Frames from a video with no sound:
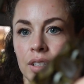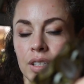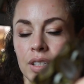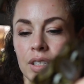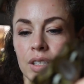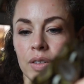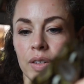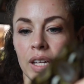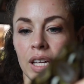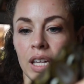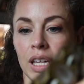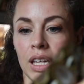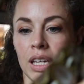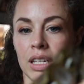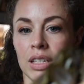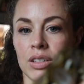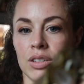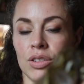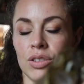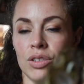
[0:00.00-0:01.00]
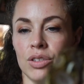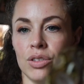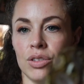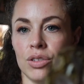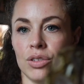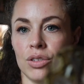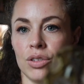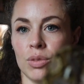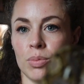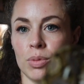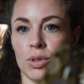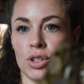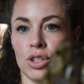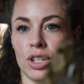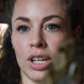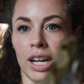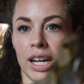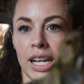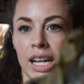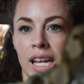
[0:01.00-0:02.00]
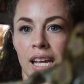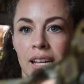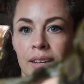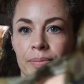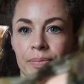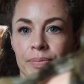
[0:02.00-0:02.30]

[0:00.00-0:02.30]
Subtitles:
so he's super shiny.